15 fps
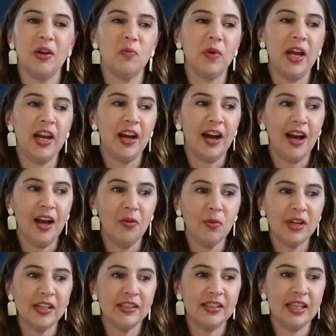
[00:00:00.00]
When I
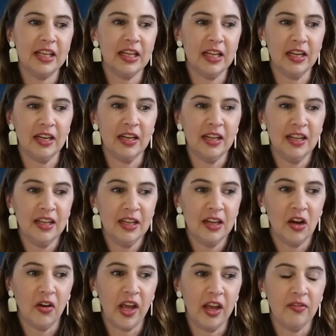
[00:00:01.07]
was in,
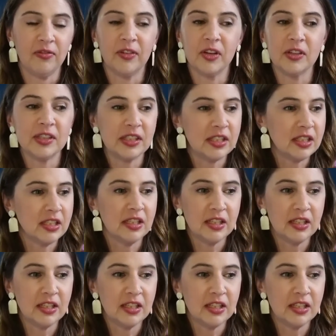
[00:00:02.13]
okay, first,